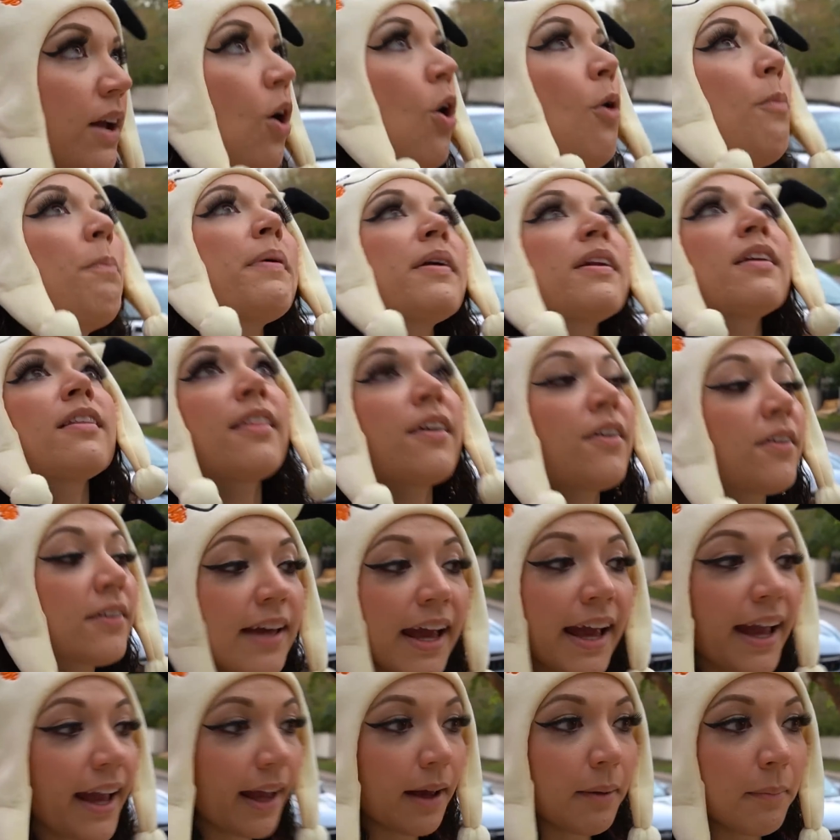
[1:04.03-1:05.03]
opened their
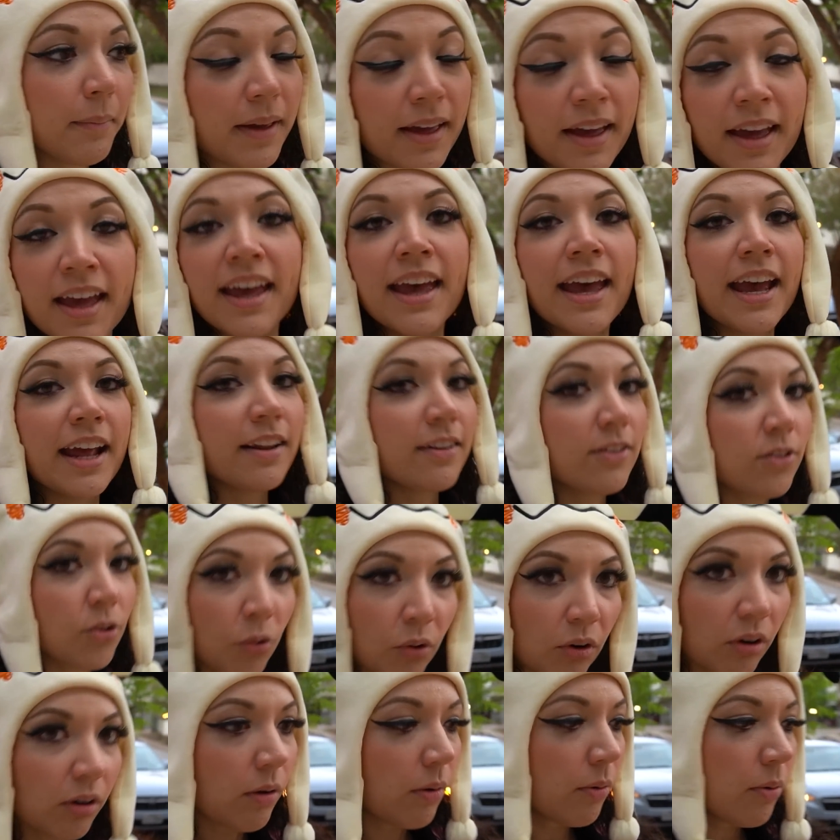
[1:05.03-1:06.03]
game and
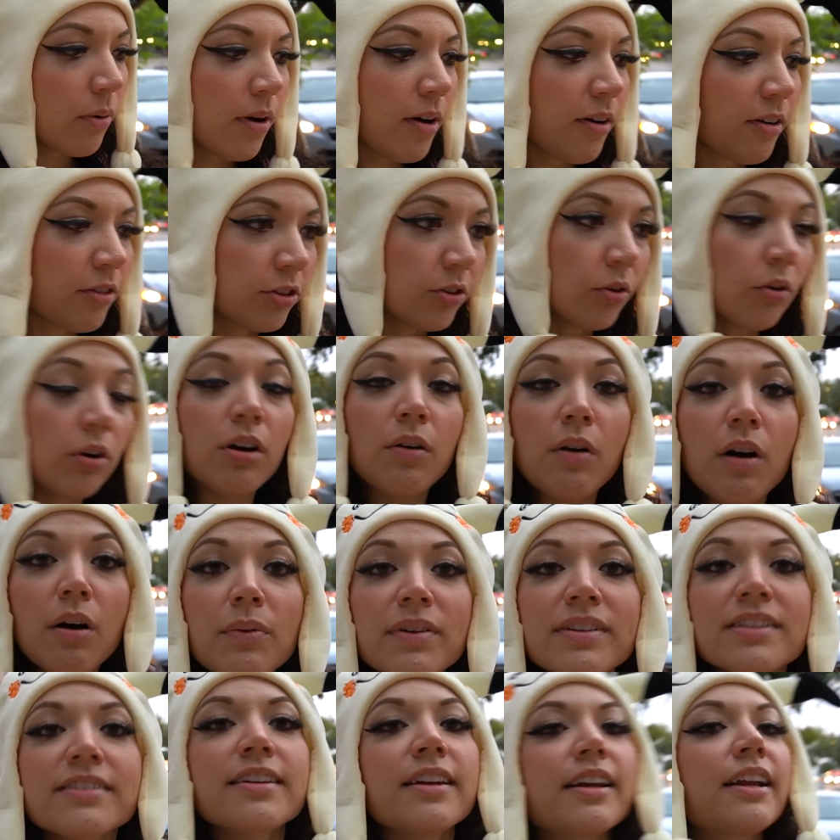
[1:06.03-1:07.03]
Zorua
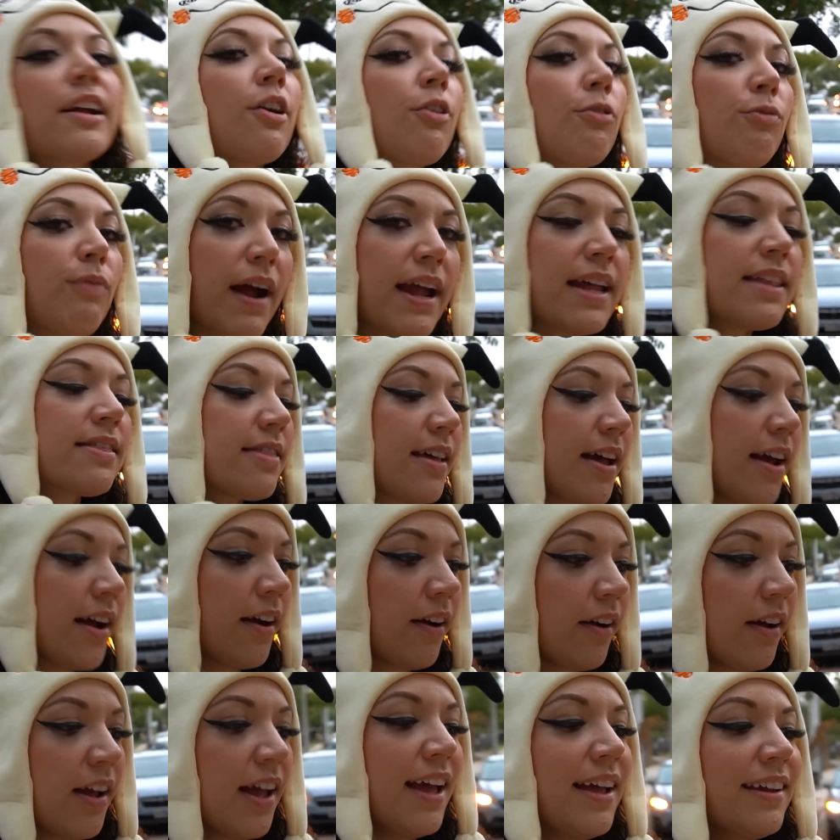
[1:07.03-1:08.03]
was sitting right
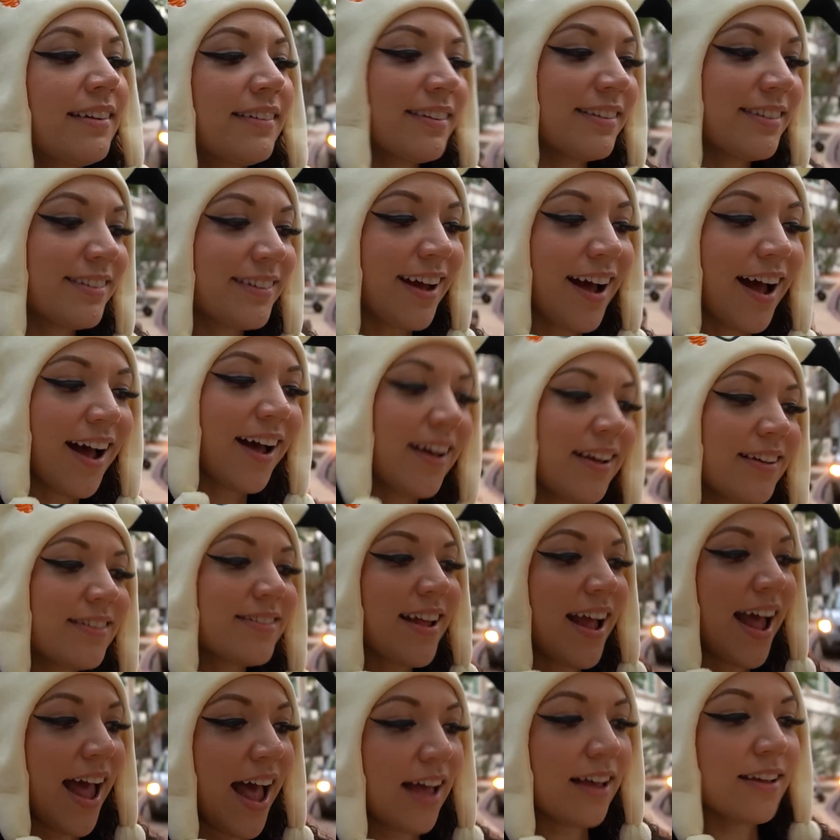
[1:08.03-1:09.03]
there
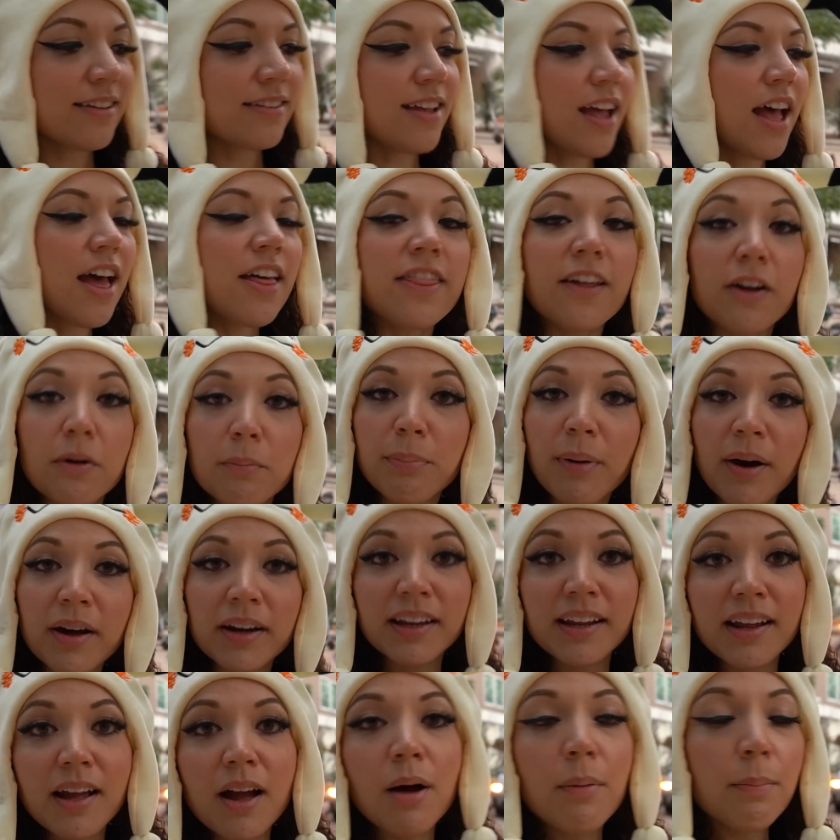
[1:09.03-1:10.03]
disguised as their
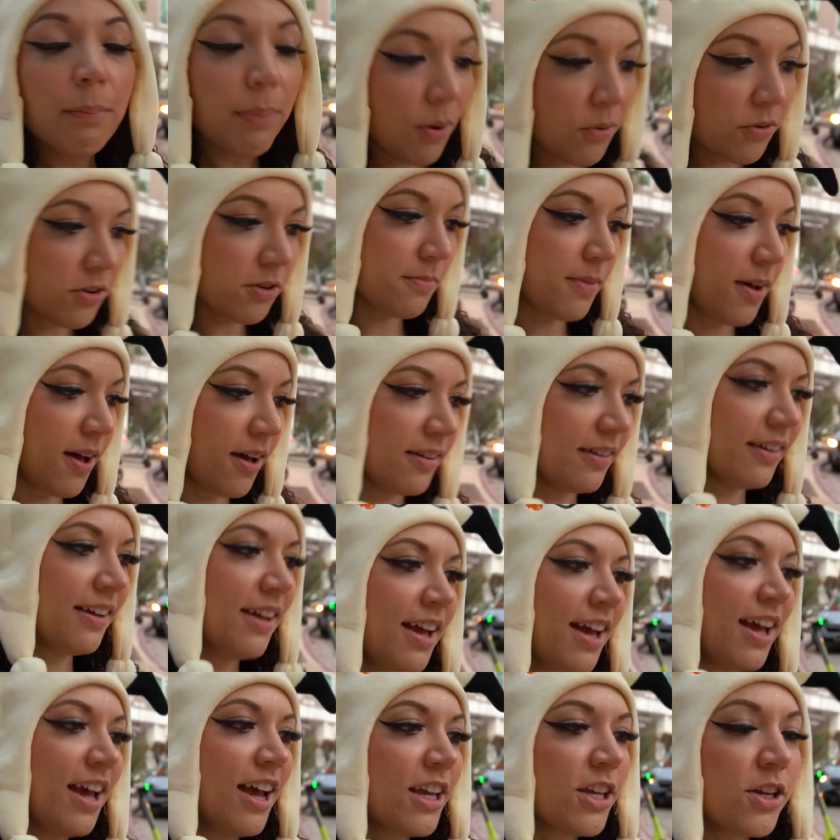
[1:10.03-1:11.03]
buddy Pokemon.
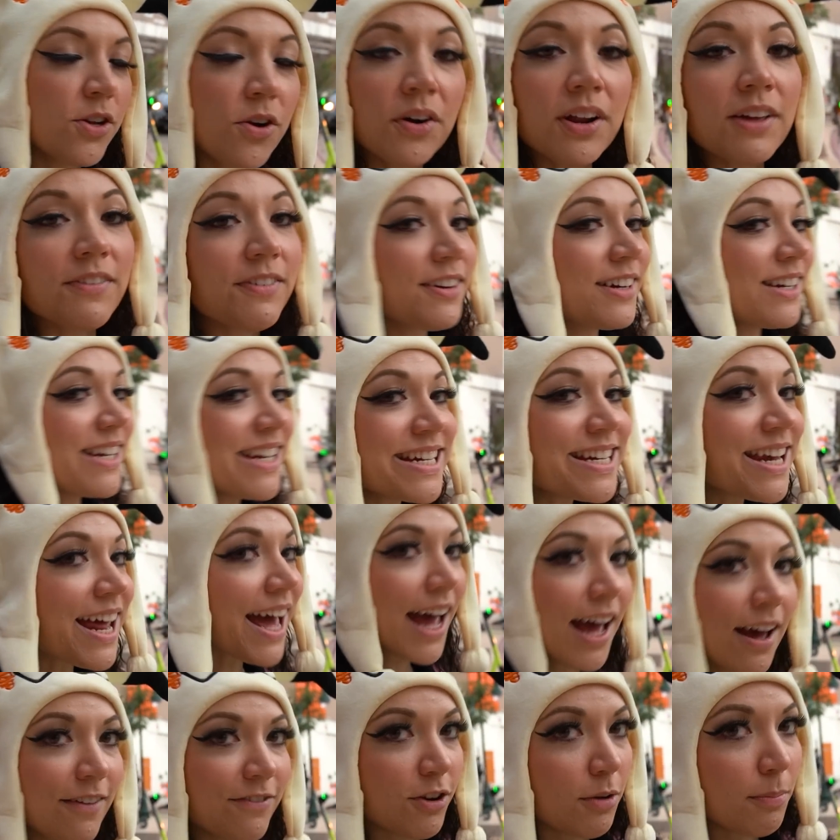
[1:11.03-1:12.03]
You don't even need to
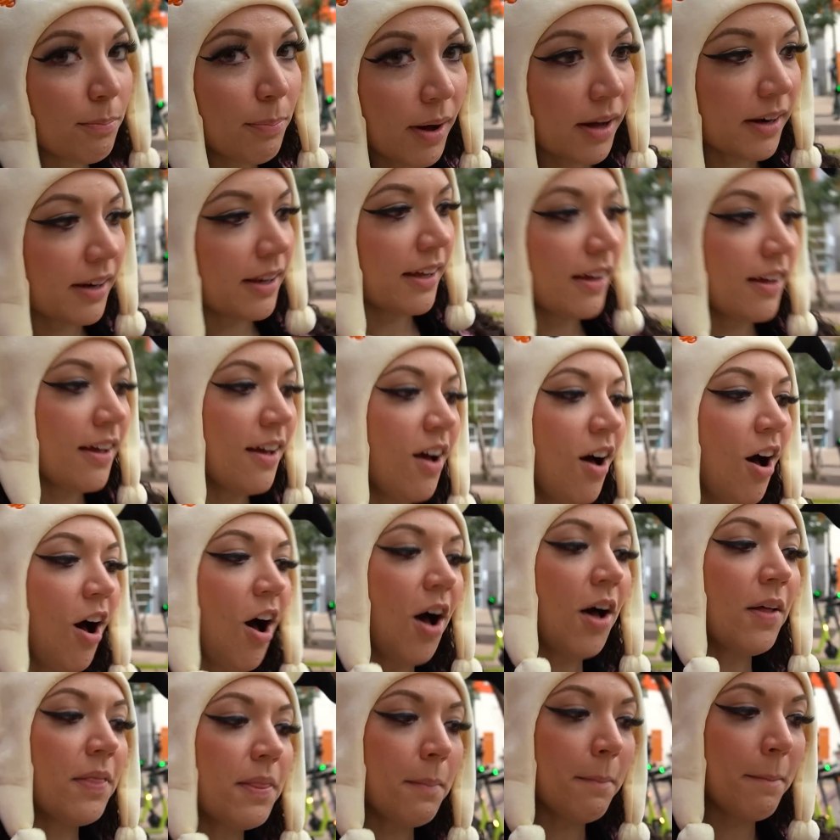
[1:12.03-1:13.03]
have your buddy
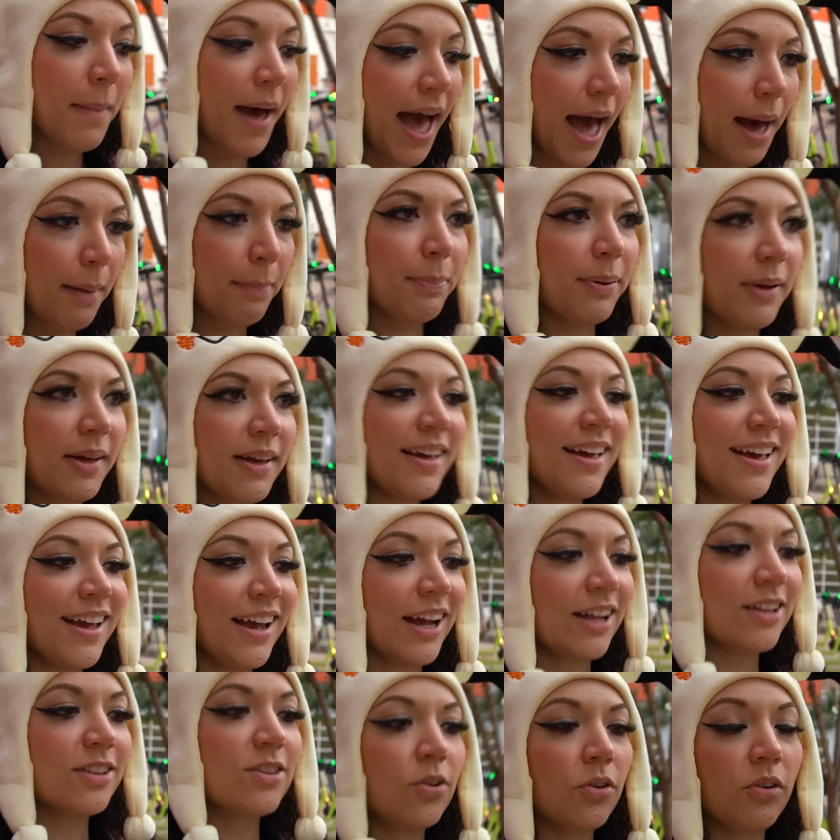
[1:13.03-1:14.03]
on the map
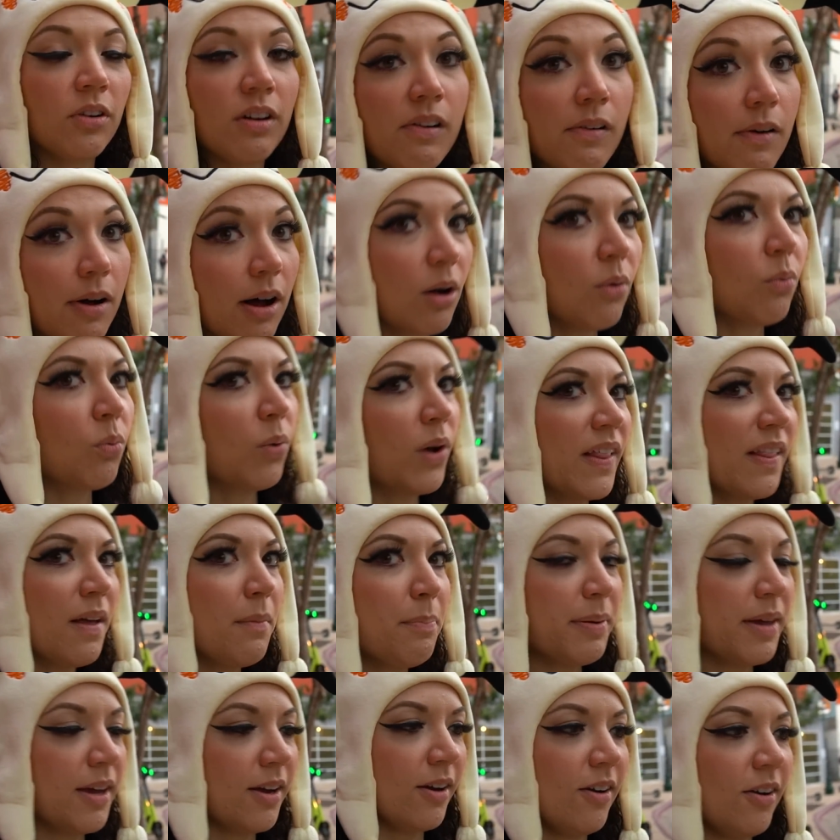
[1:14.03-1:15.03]
and Zorua will
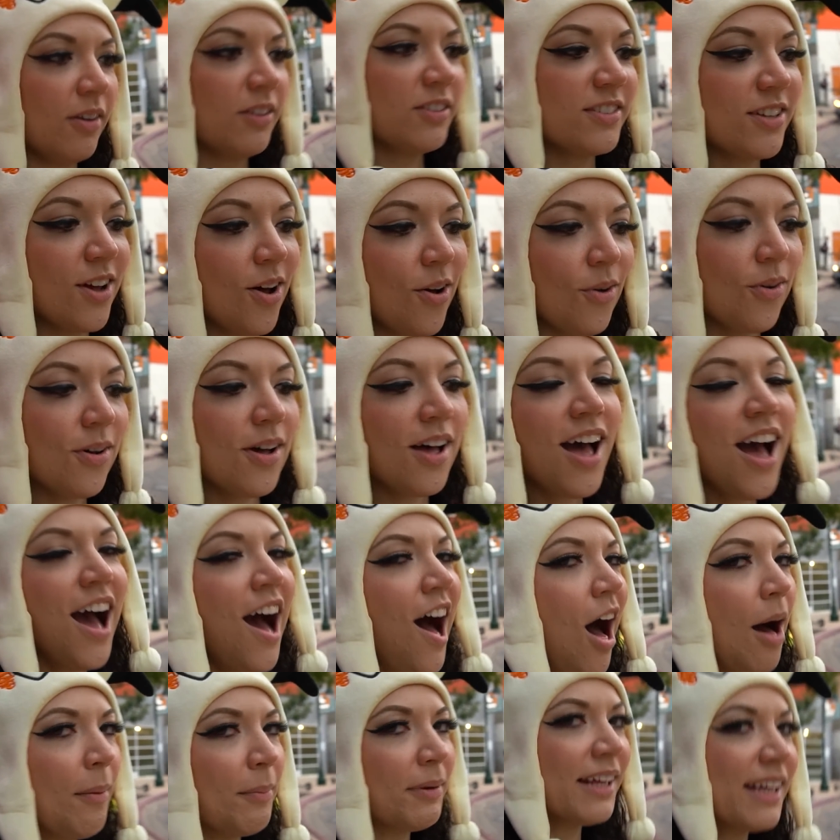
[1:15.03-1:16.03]
appear. So
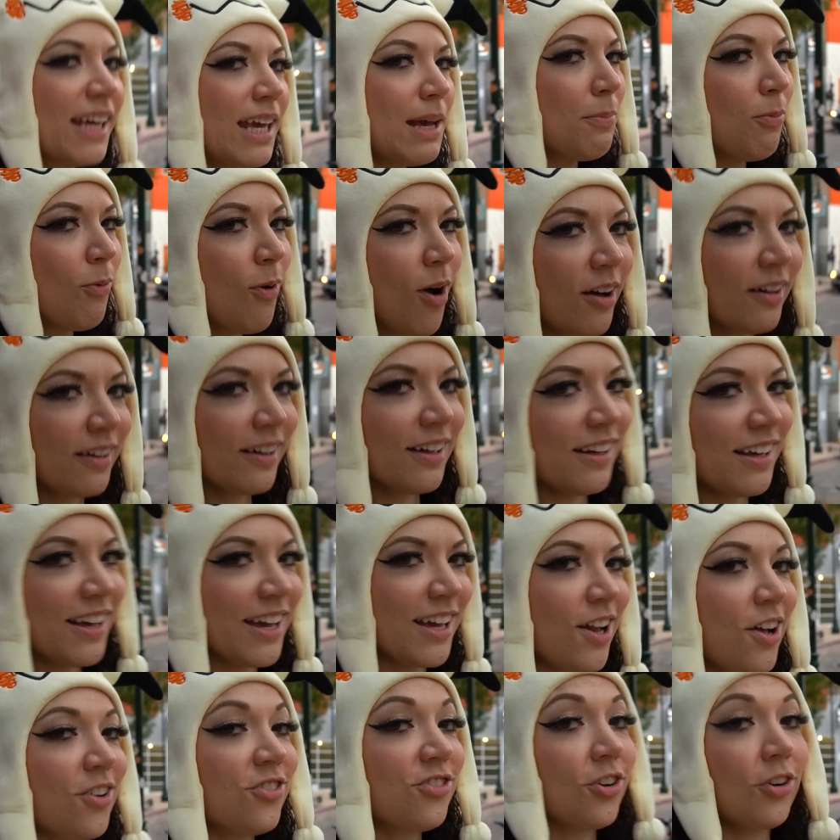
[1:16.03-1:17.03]
I'm gonna keep walking
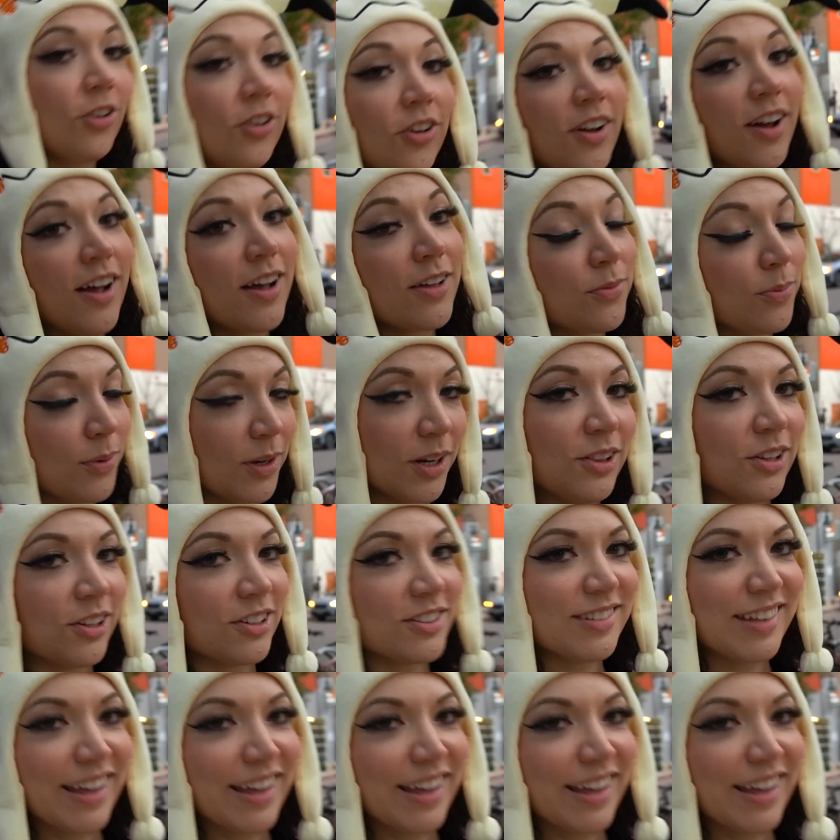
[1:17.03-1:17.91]
and I'll show you guys what it looks